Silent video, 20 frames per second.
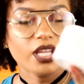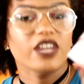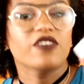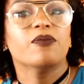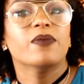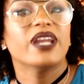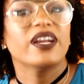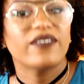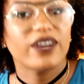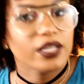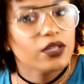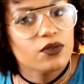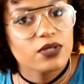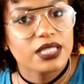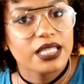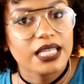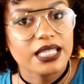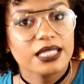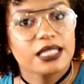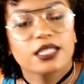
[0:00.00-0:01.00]
if I never
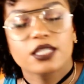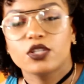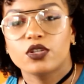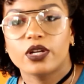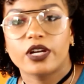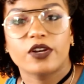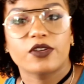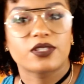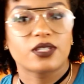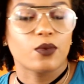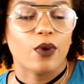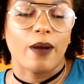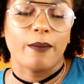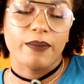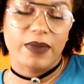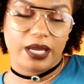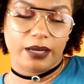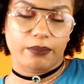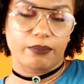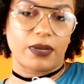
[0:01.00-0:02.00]
use this, you don't see
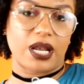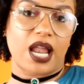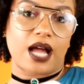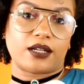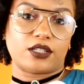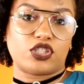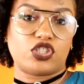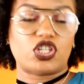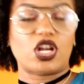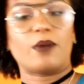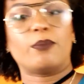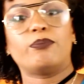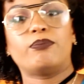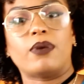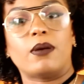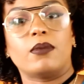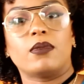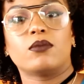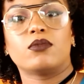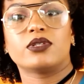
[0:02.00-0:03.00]
one big black chop
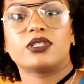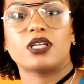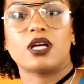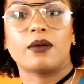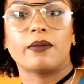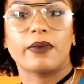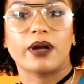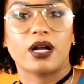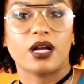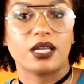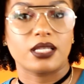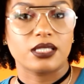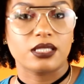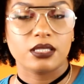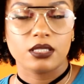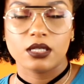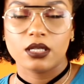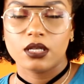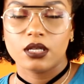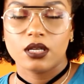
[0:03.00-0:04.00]
on my bosom,
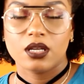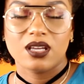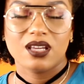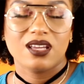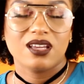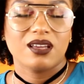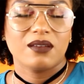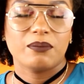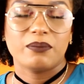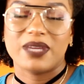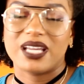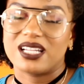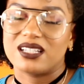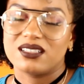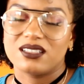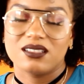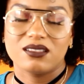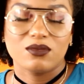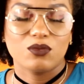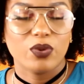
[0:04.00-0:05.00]
because yeah,
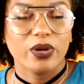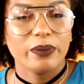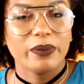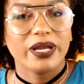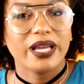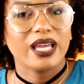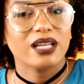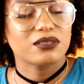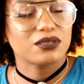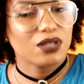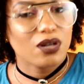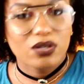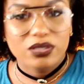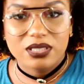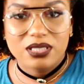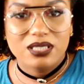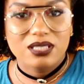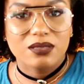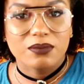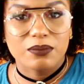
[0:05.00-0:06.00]
when I get
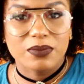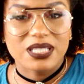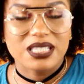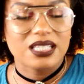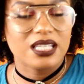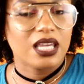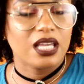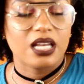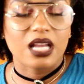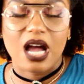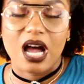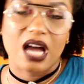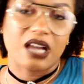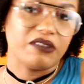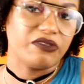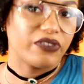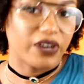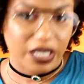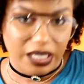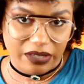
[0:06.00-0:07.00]
cut, my skin
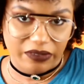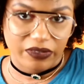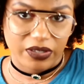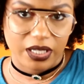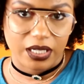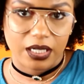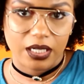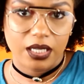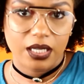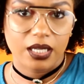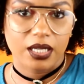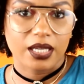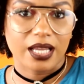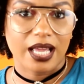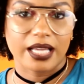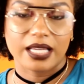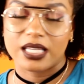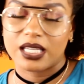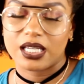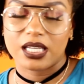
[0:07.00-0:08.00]
unforgiving.
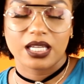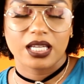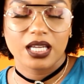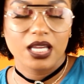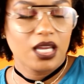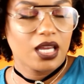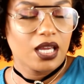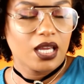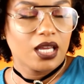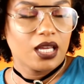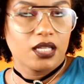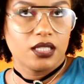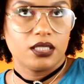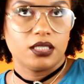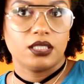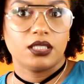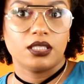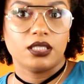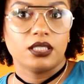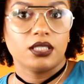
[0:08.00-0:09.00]
Like,
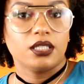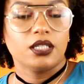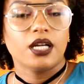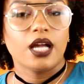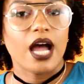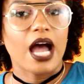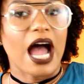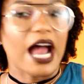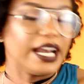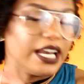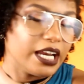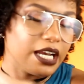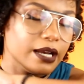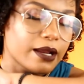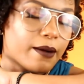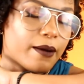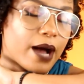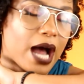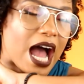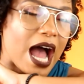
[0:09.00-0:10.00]
and
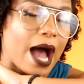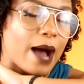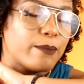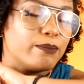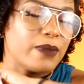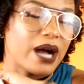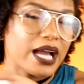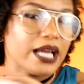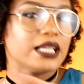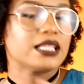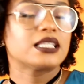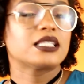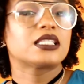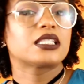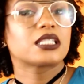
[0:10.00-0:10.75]
then my